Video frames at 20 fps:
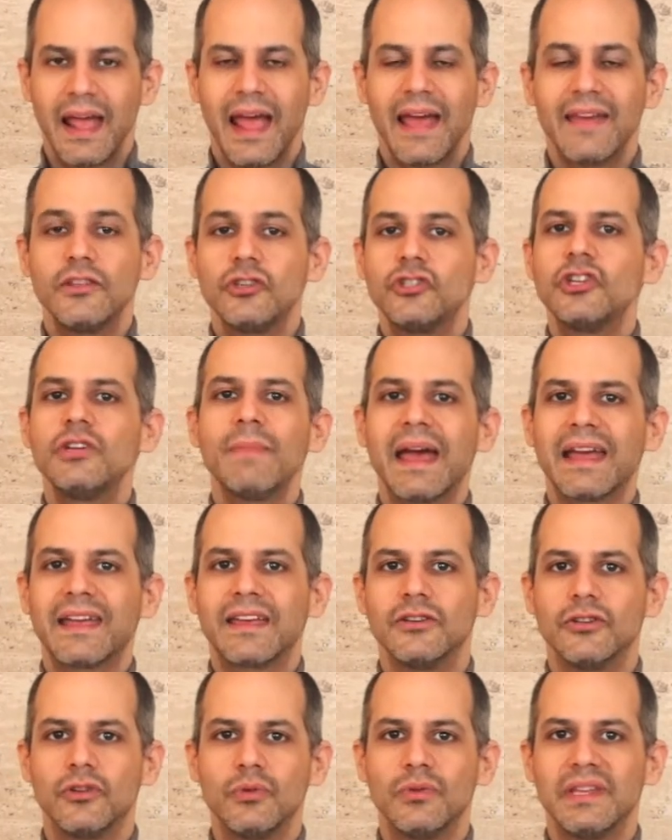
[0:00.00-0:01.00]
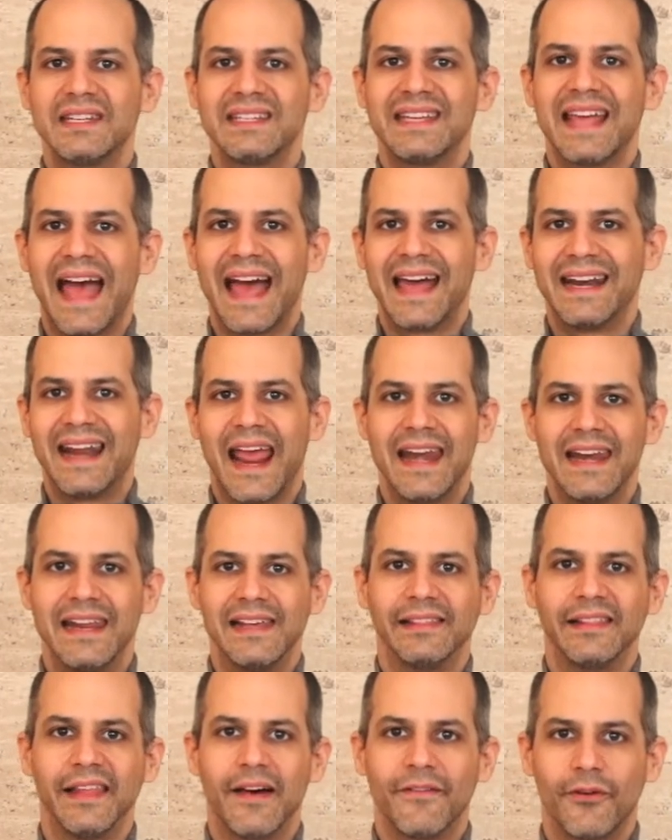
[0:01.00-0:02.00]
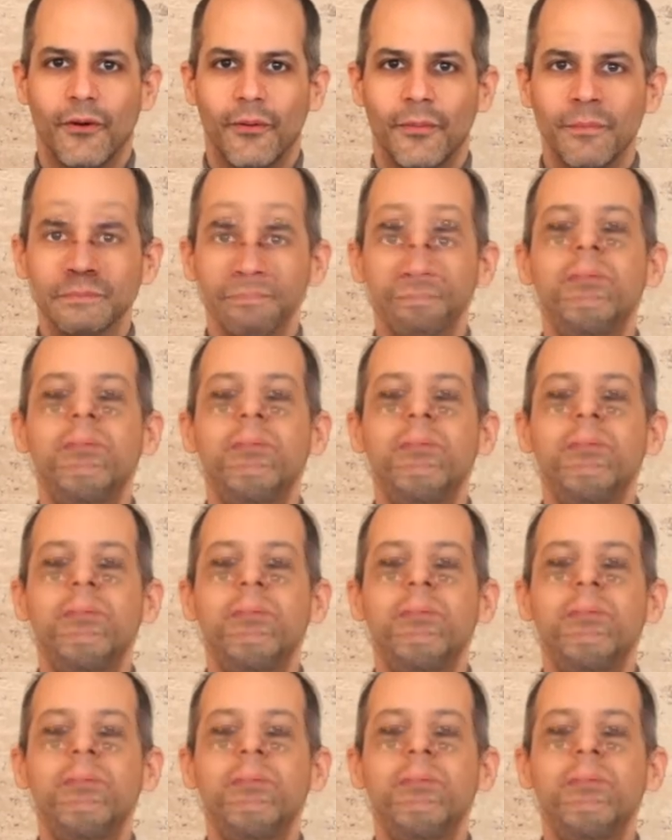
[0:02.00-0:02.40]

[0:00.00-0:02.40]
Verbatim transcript: And the GMAT can do this at any level.